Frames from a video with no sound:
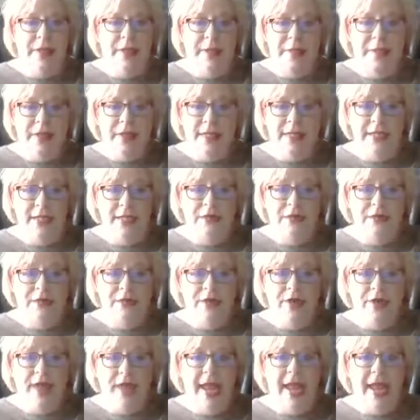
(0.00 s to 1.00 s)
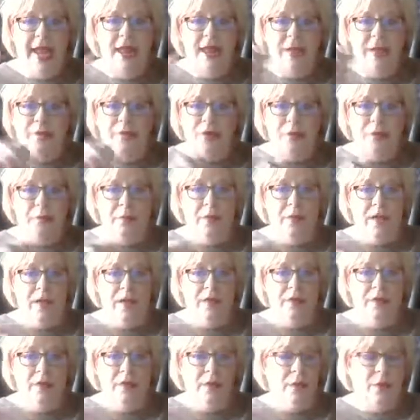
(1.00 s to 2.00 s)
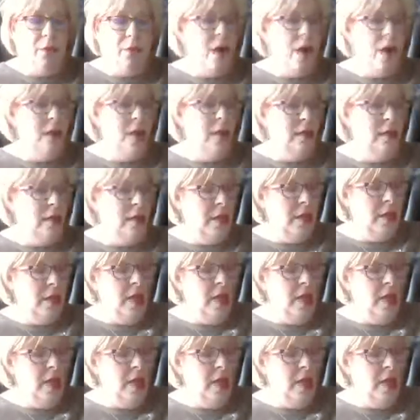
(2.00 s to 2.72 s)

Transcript: or 8 places for you to hang up your mugs on the wall.